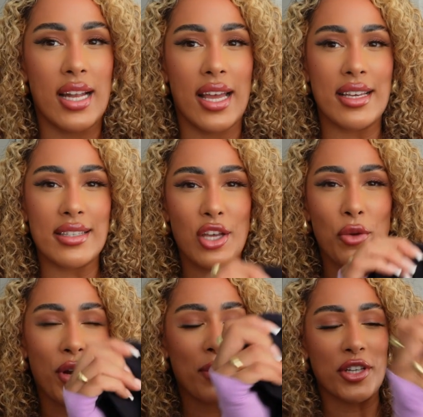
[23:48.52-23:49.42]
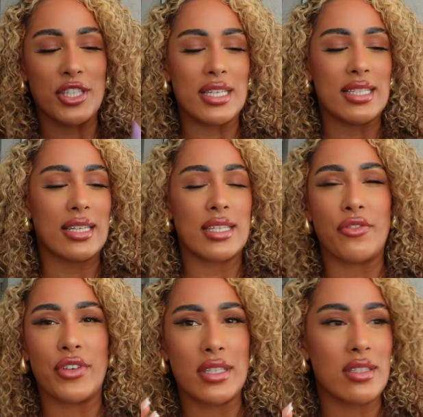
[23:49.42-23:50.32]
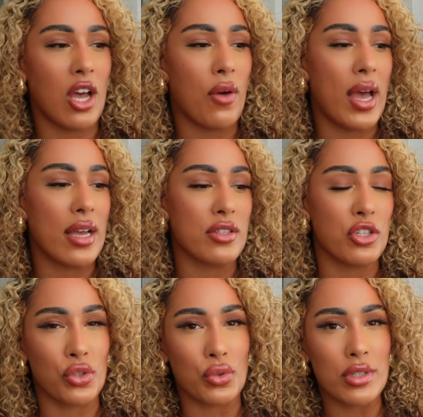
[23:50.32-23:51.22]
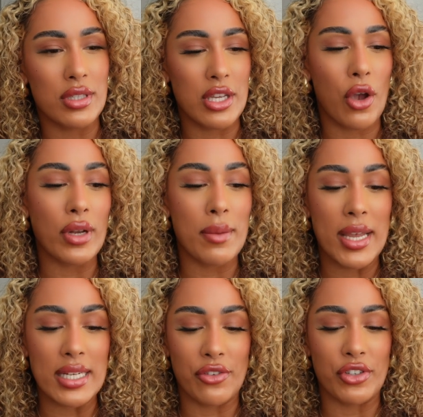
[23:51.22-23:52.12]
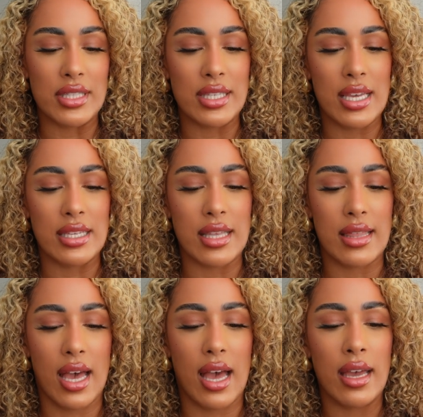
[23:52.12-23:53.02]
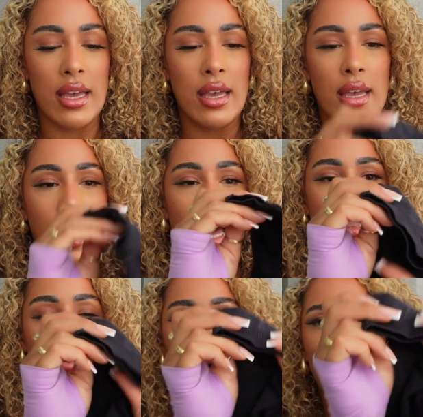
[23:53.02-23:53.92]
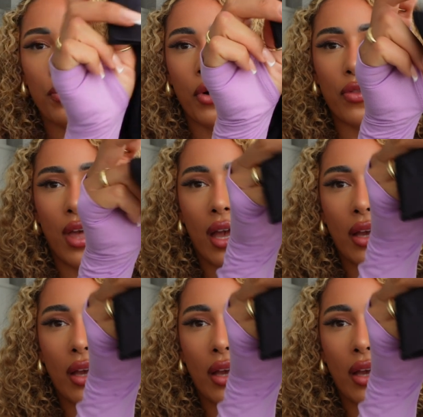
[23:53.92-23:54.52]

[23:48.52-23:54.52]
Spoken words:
leggings are pretty much the exact same fit and style as the shorts. The only main difference is that at the bottom on the